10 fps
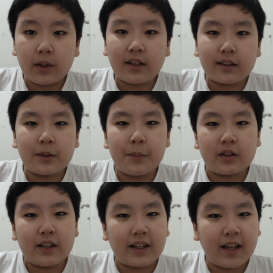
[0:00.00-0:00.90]
I talked
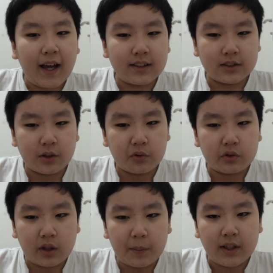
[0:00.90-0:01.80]
about the cast of
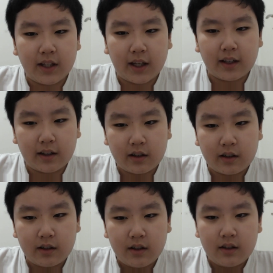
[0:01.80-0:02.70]
Ultraman Decker.